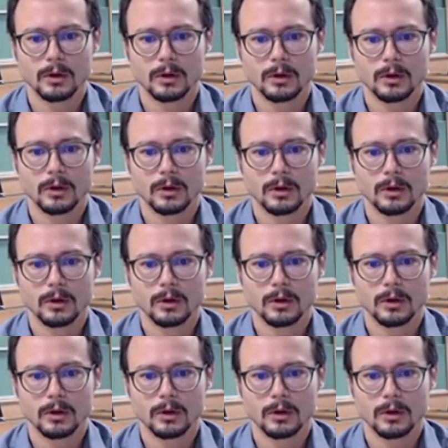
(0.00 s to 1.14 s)
giving
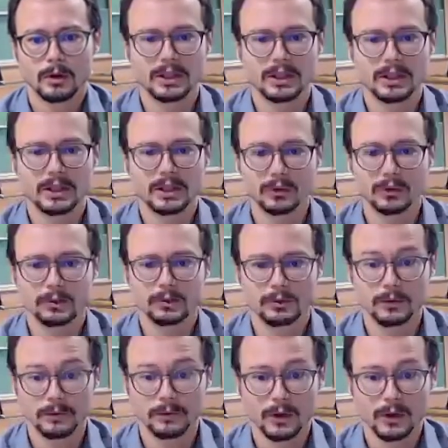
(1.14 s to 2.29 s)
support, giving space
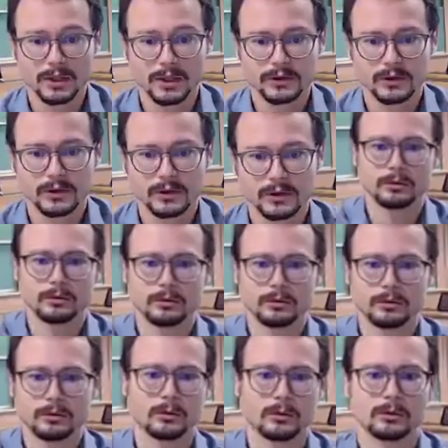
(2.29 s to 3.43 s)
for them to voice
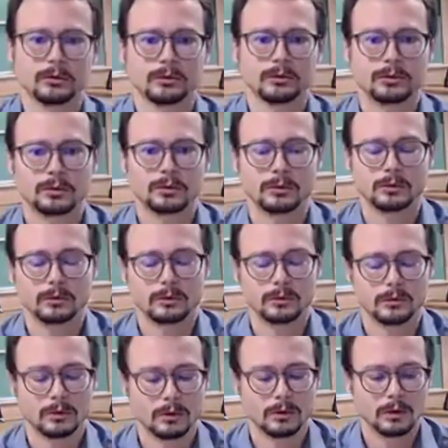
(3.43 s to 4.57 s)
and help
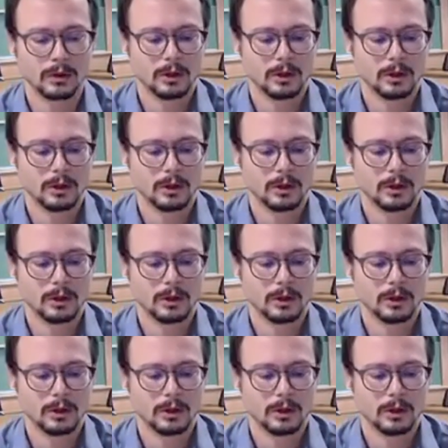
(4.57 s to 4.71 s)
to